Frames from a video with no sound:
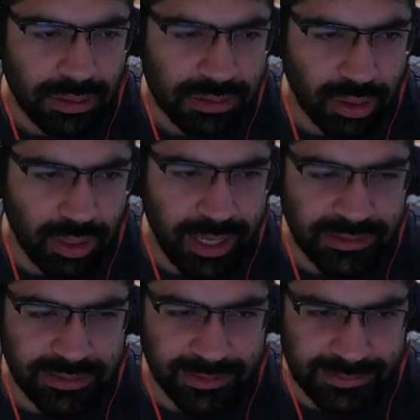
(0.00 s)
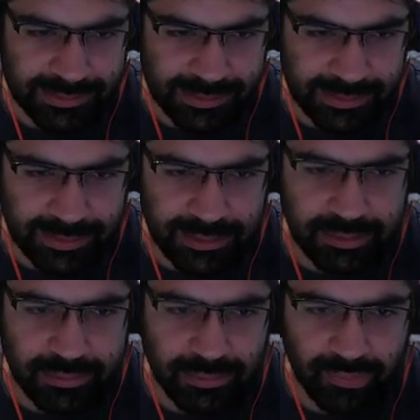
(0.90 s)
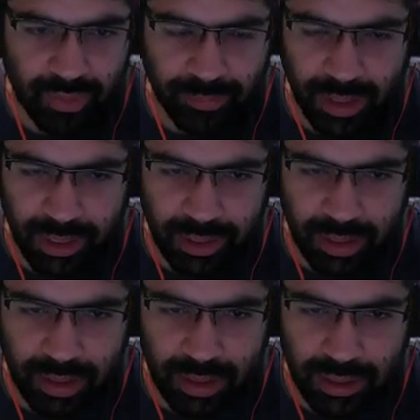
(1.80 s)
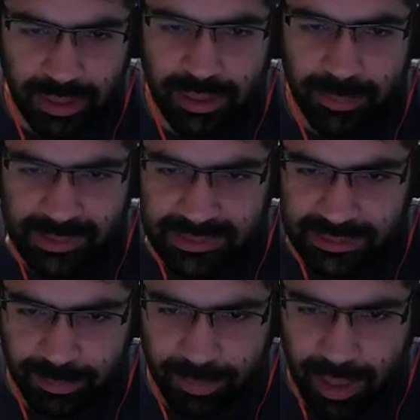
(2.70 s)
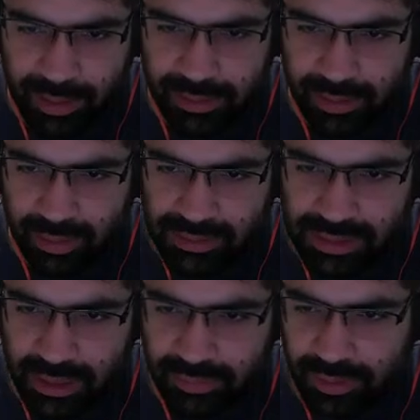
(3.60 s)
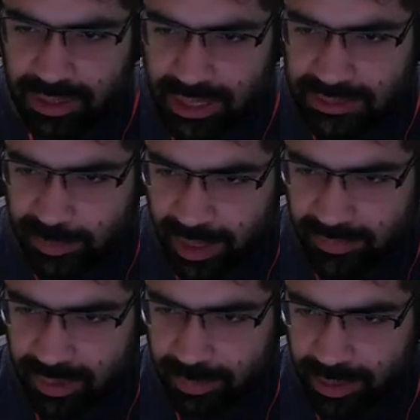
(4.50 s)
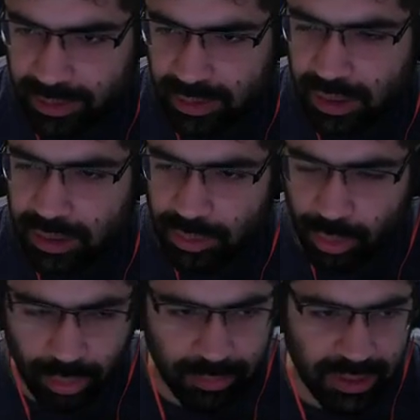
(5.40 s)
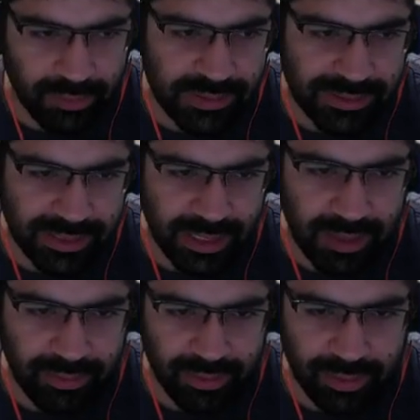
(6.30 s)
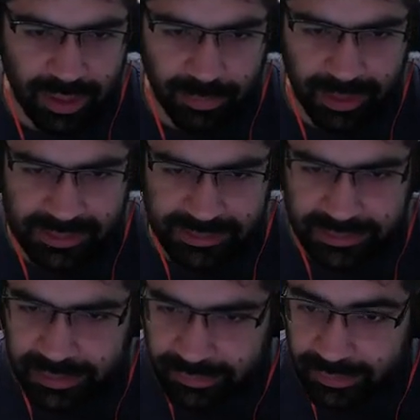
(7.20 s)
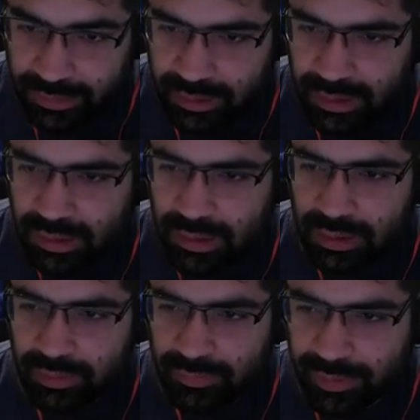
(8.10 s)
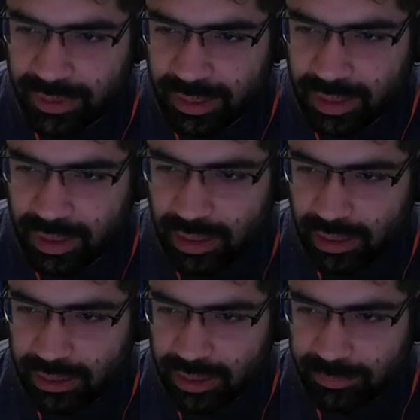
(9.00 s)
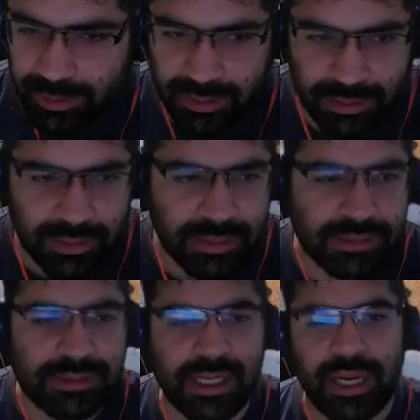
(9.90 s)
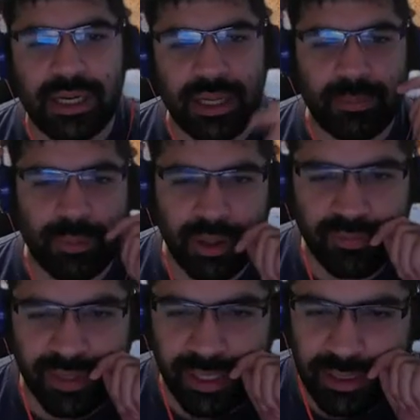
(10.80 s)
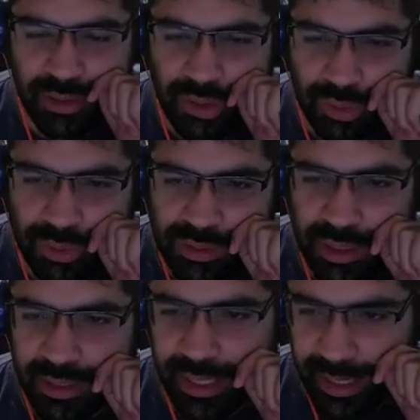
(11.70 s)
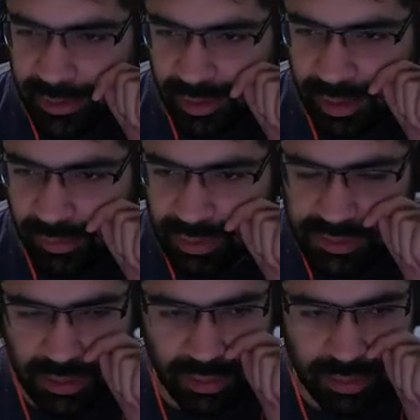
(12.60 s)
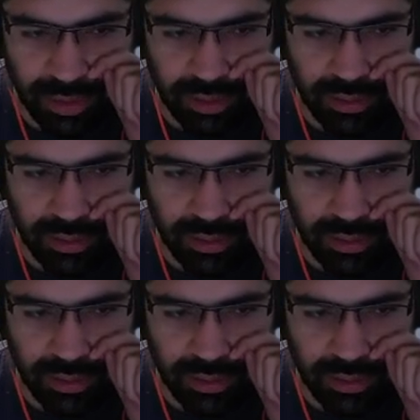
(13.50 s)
So as you can see from the error message, the path cannot start with dash private, but don't worry, we'll still have a trick up our sleeve. We can be desired endpoint. We can use a directory traversal trick.